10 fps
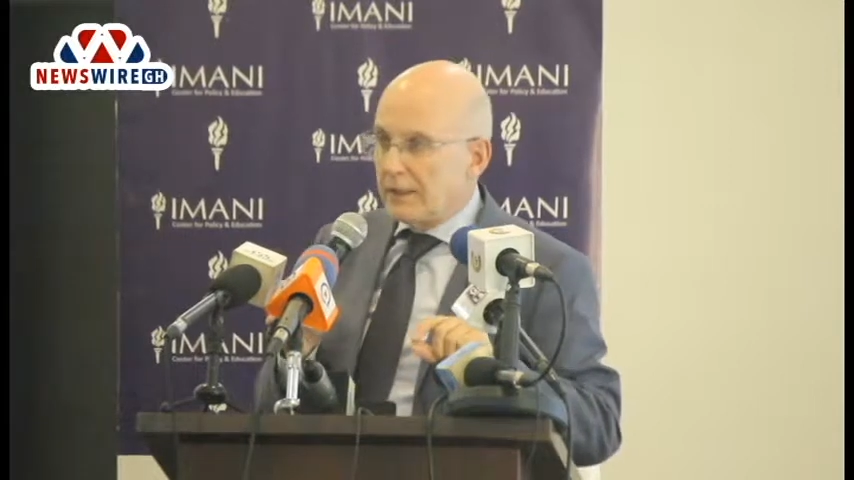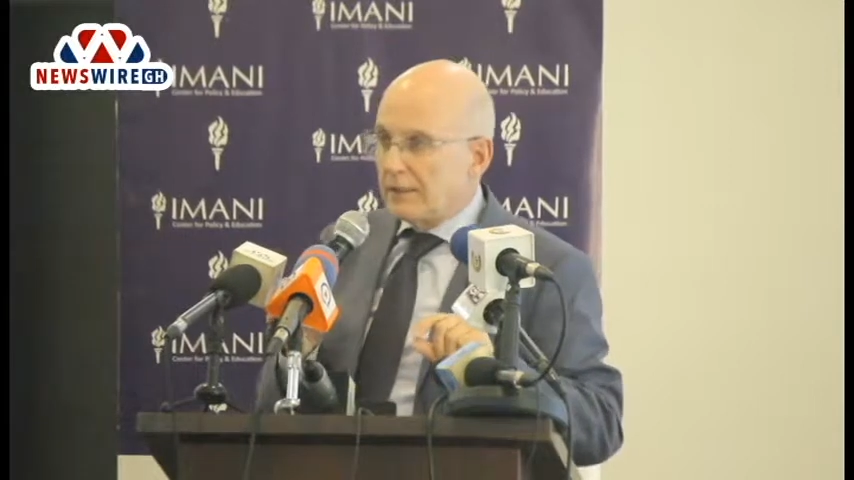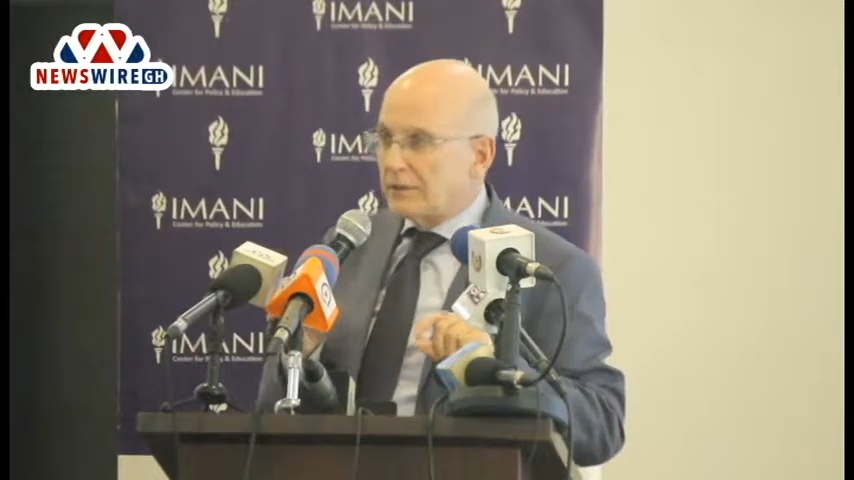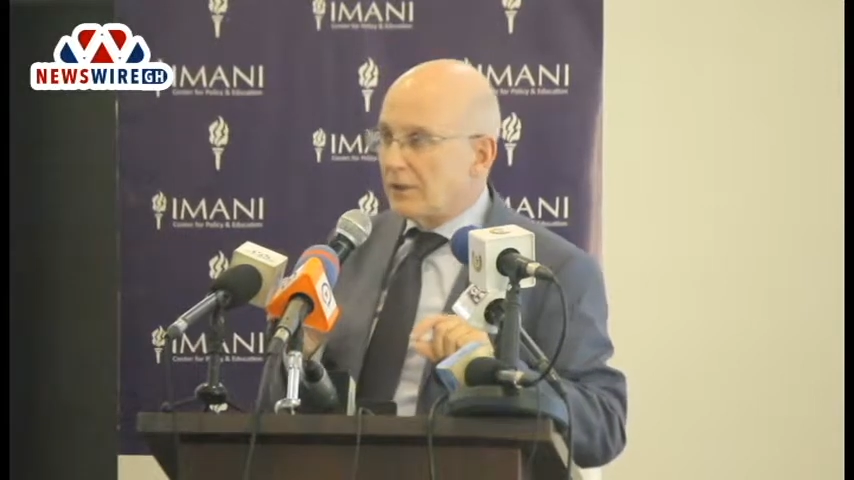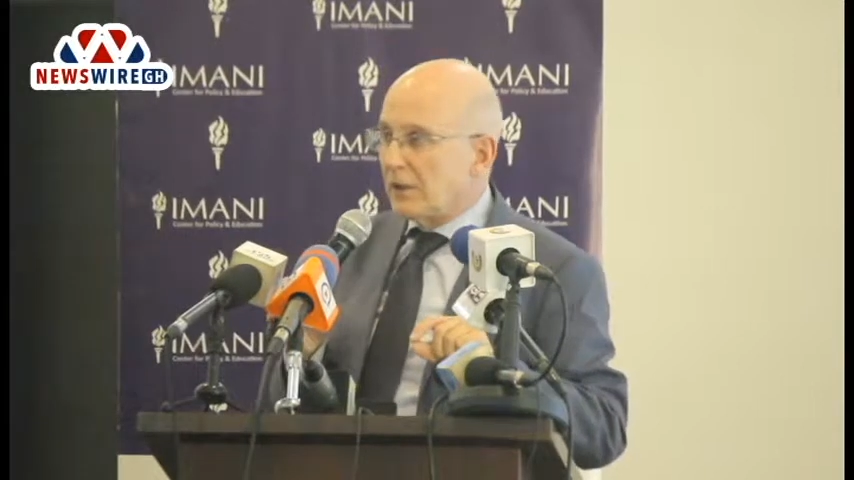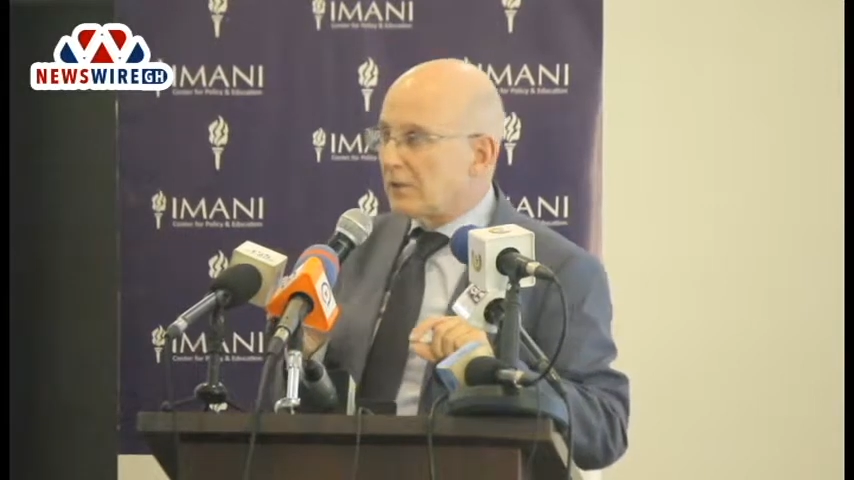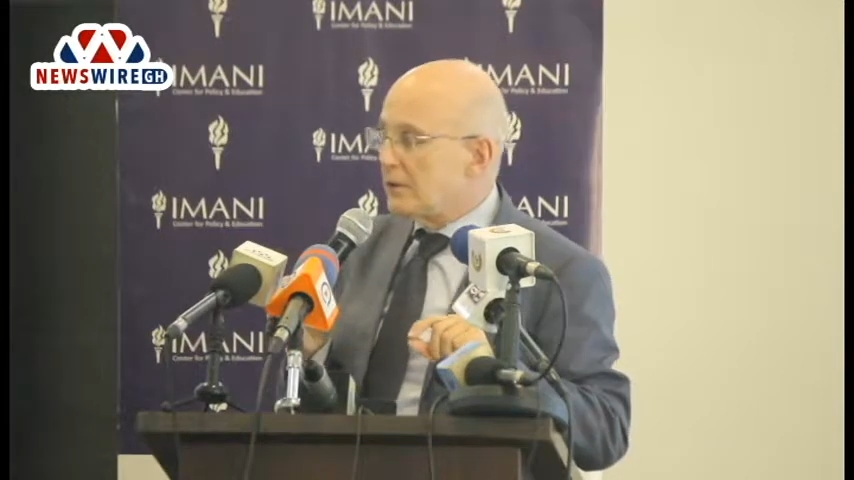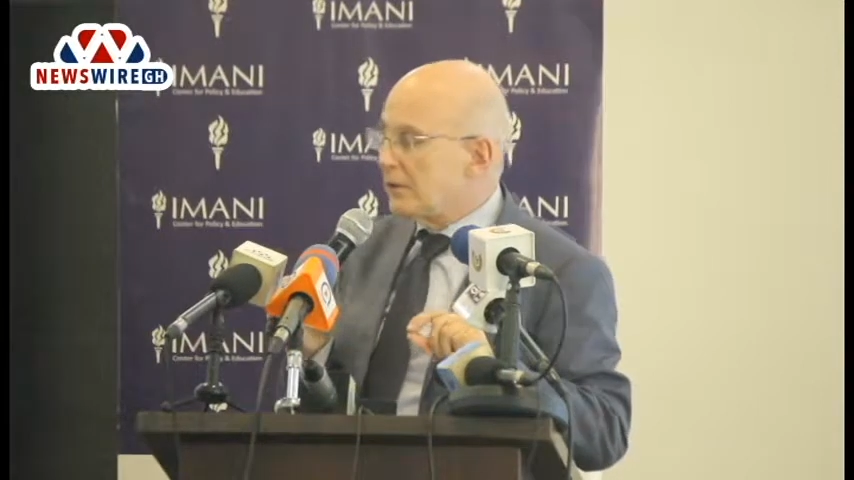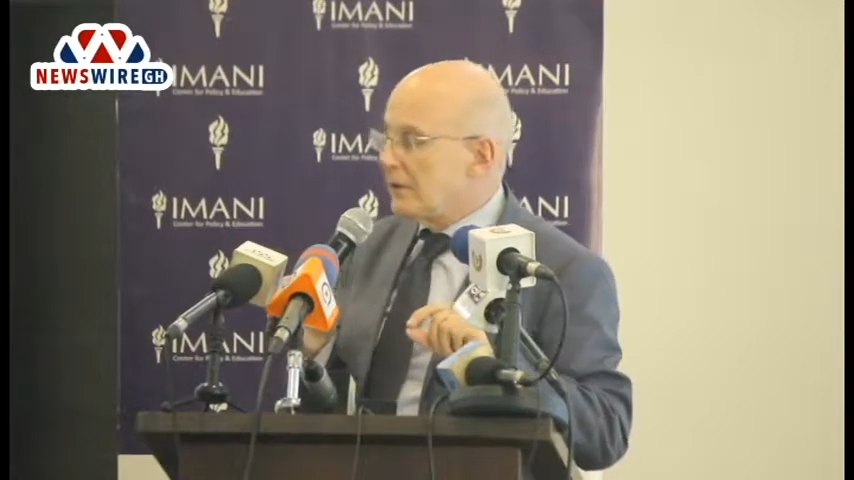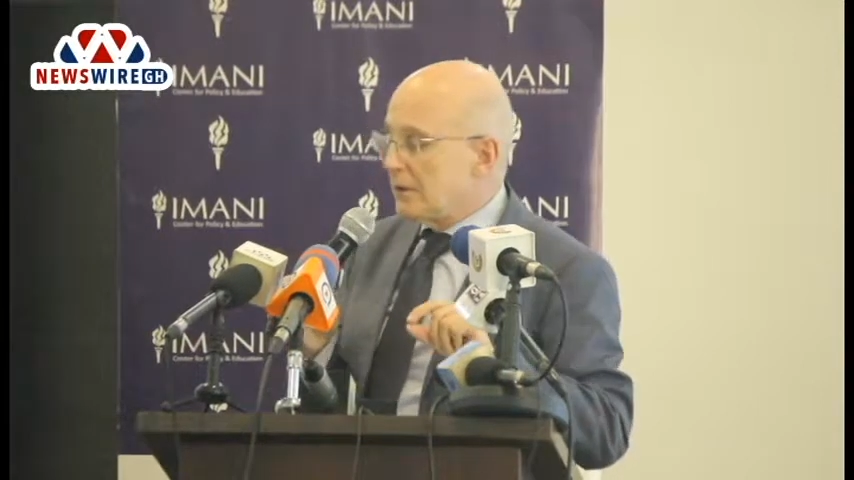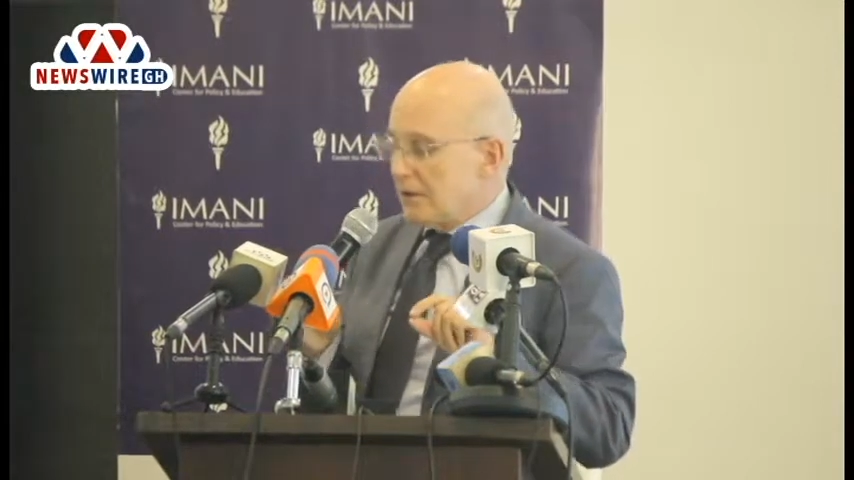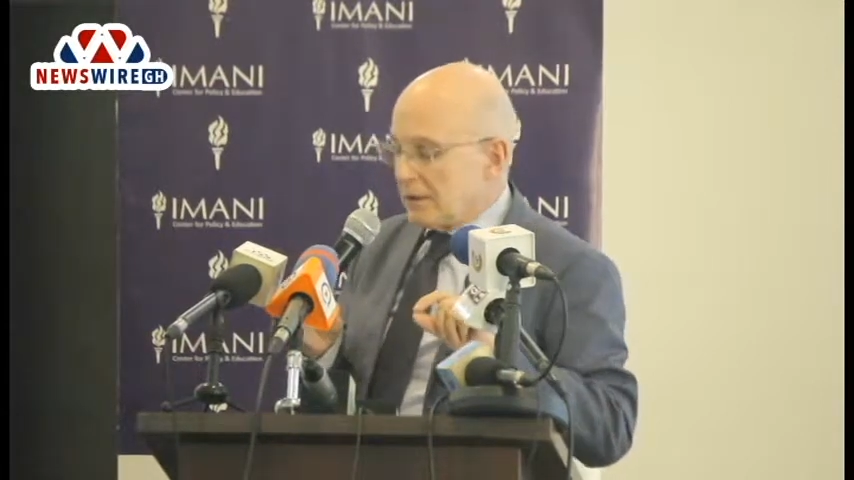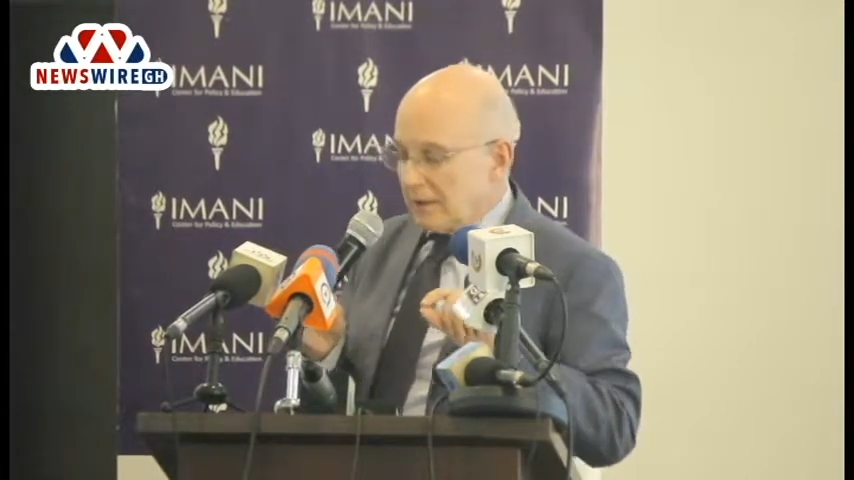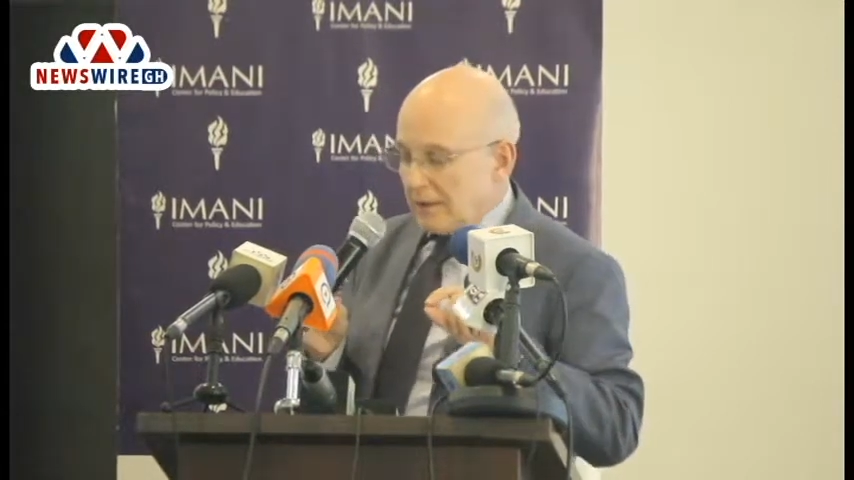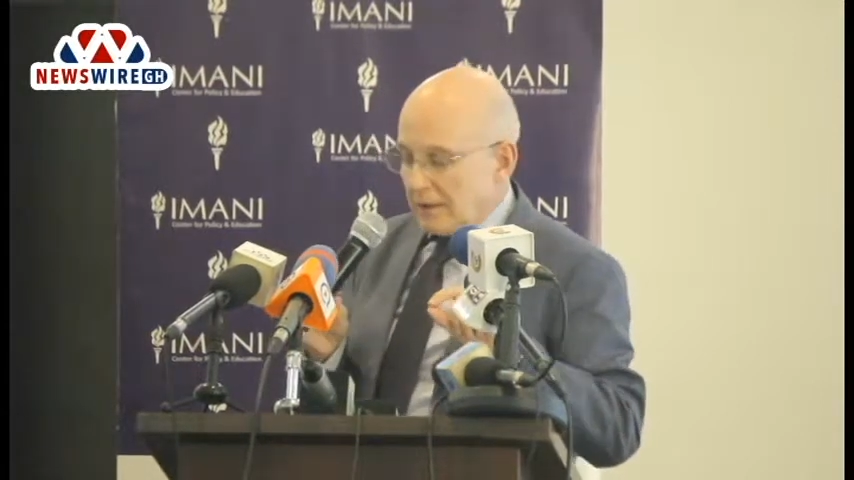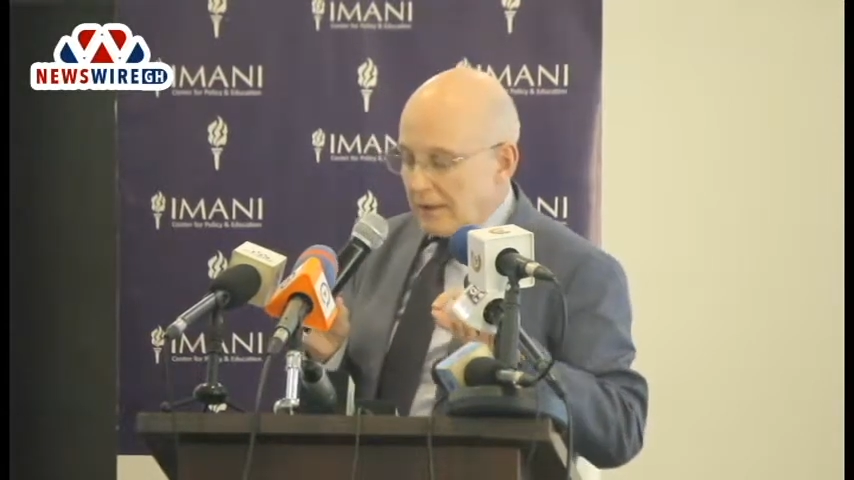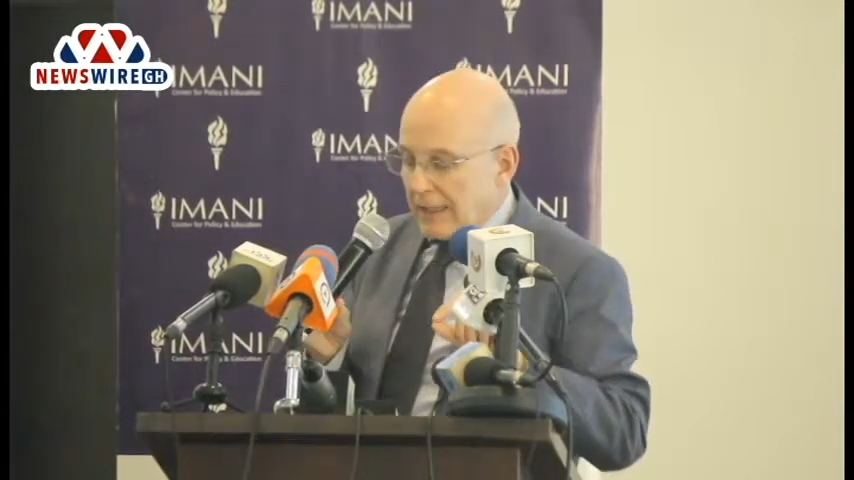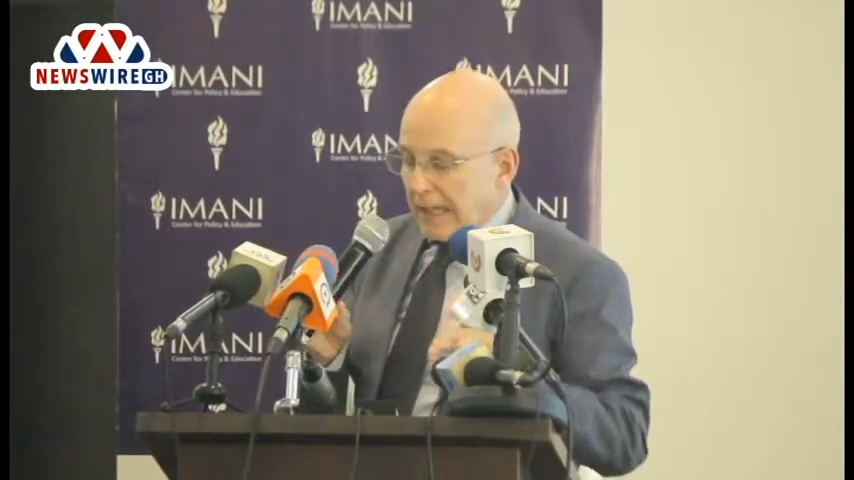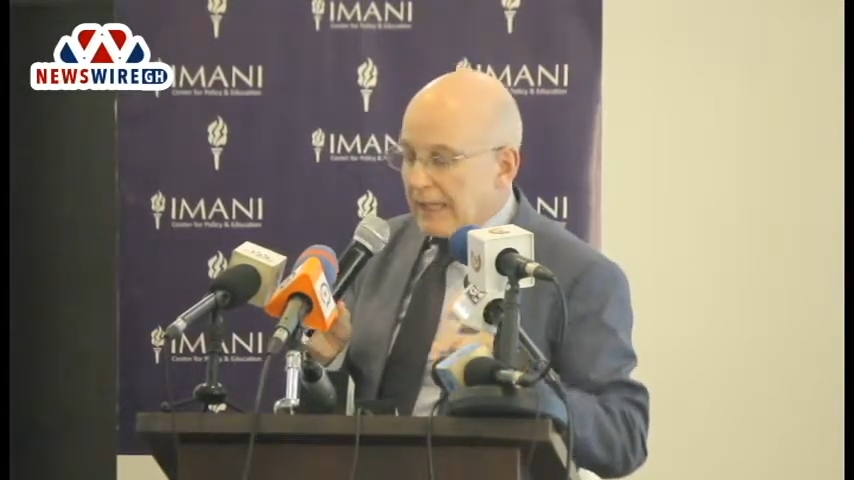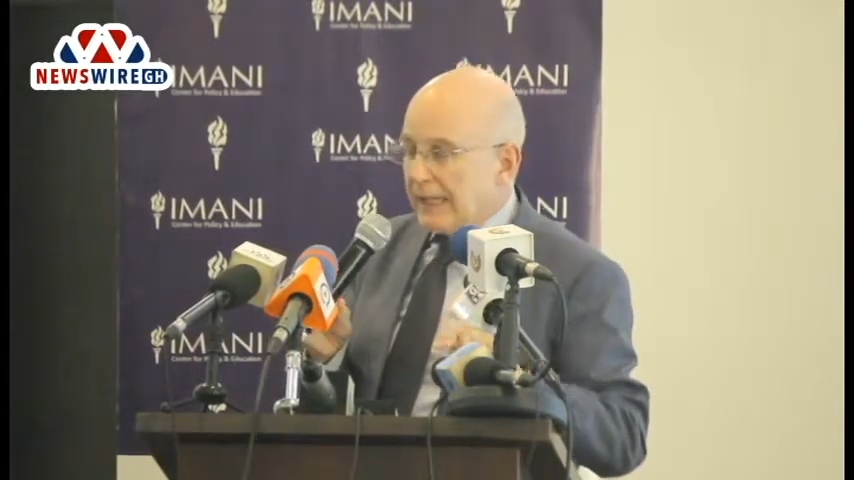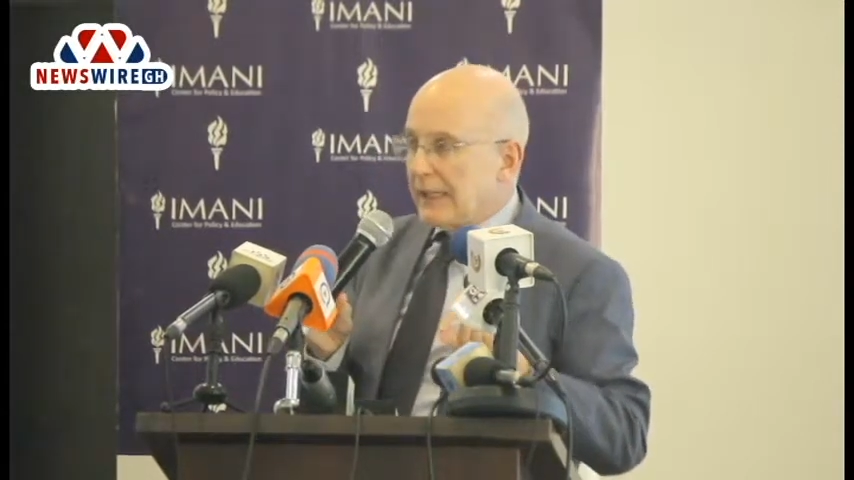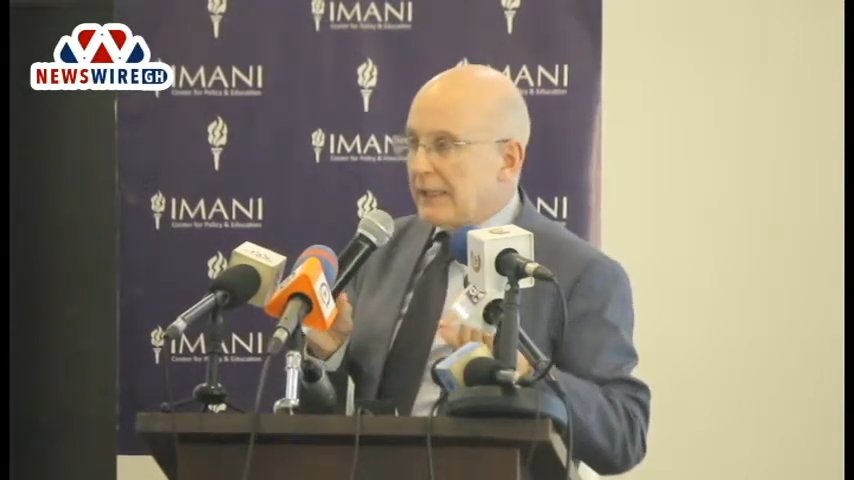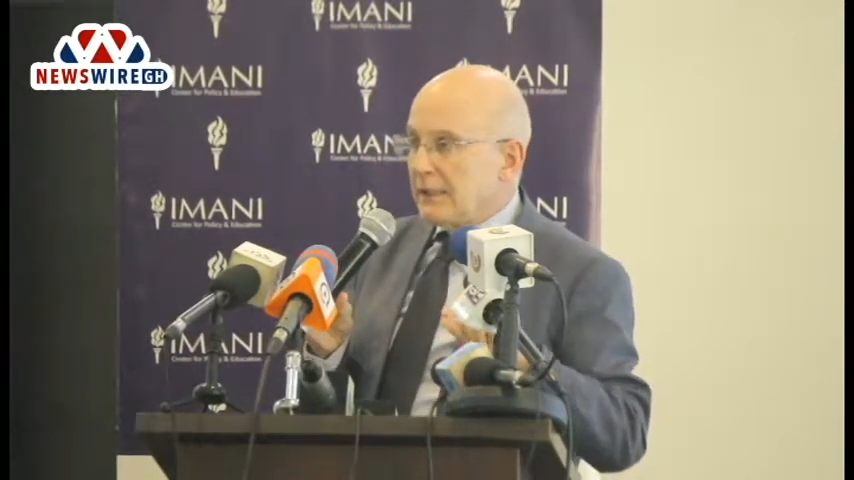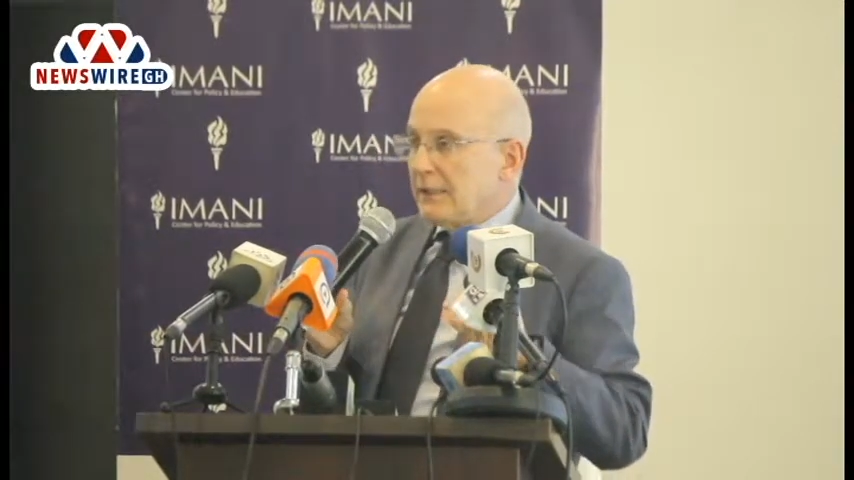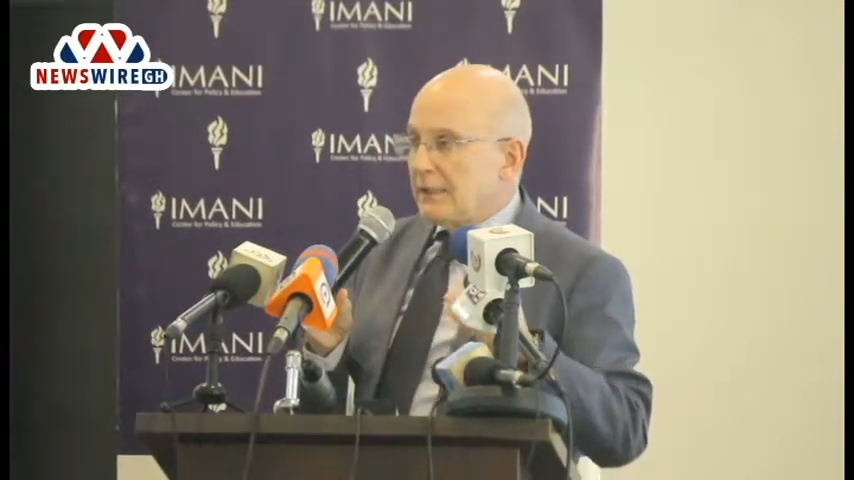So Ghana,